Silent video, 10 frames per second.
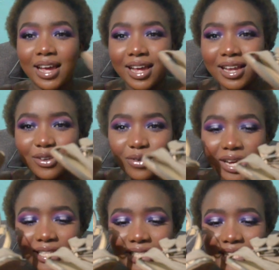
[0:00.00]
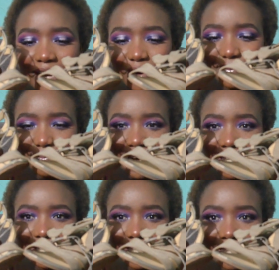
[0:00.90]
and you can see how
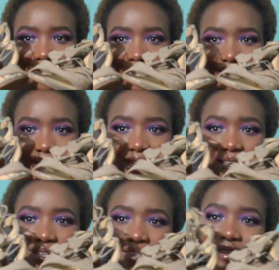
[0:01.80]
busted they are